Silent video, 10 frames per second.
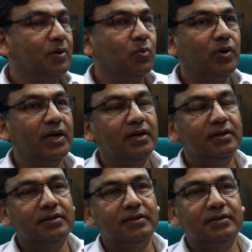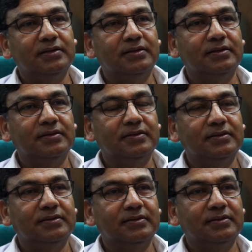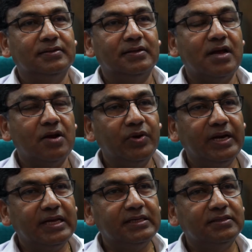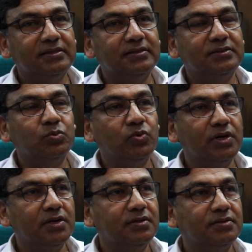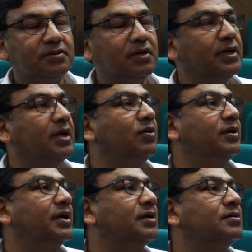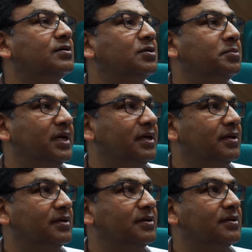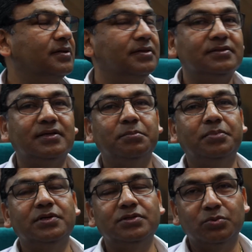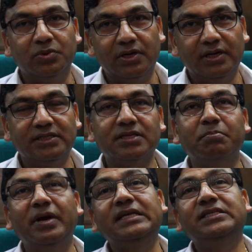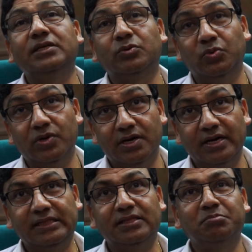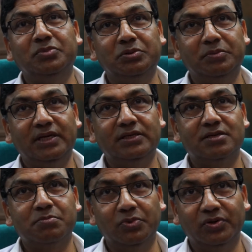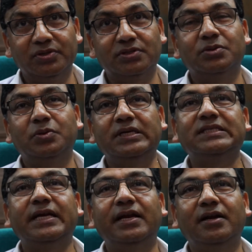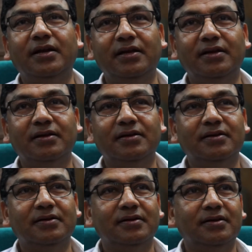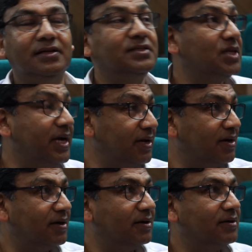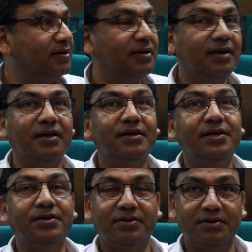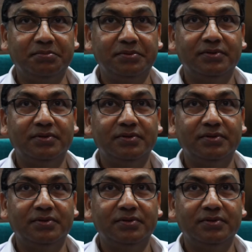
Well, nowadays this word circular economy is a buzzword, it's a magic word at the moment, more so recently in China and Europe.